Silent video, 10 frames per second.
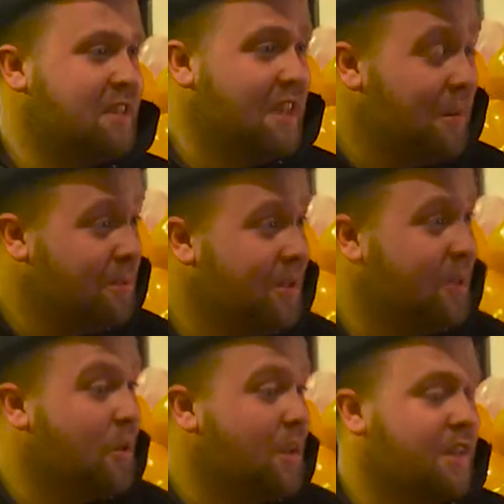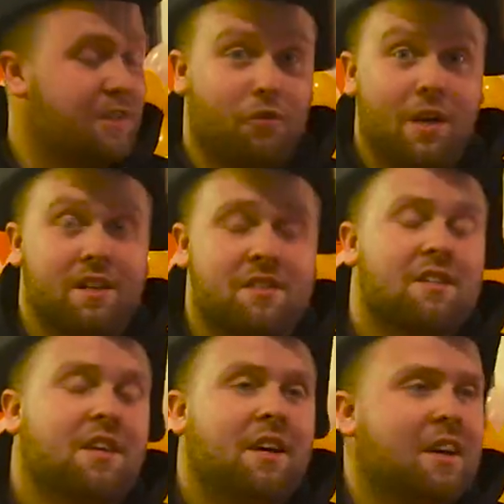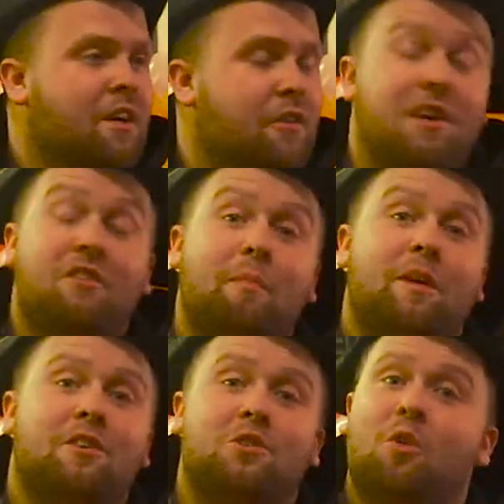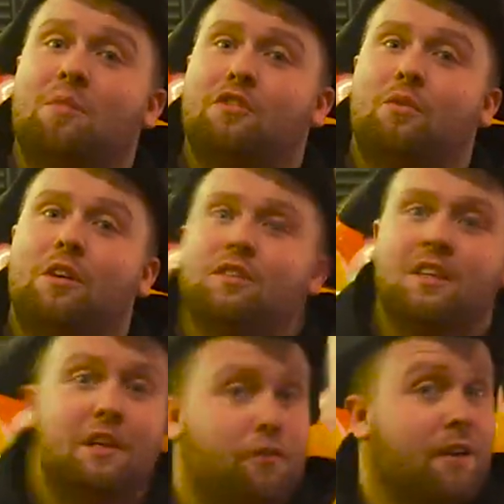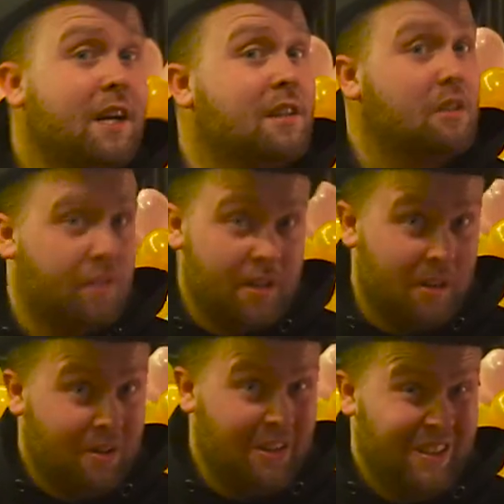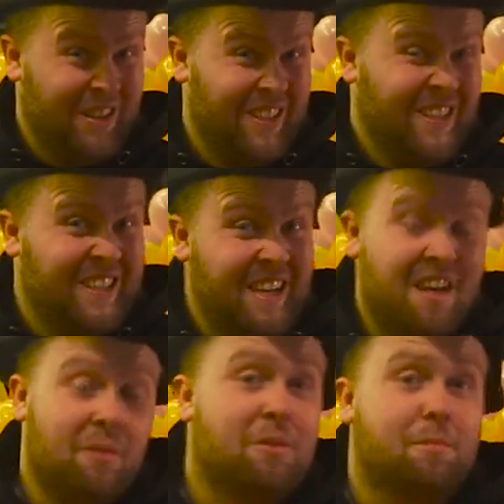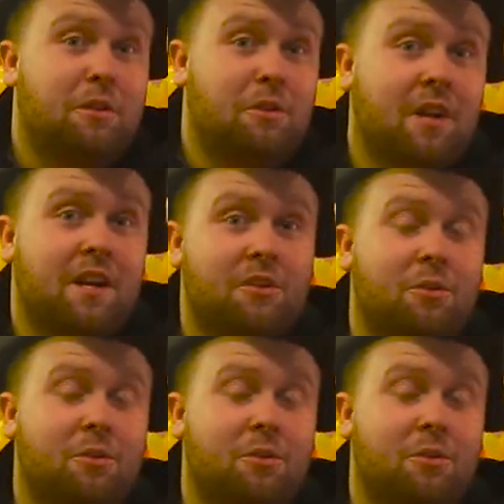with Captain Luke and his friends. Thank you everybody so much for watching. If you like this video and want me to try and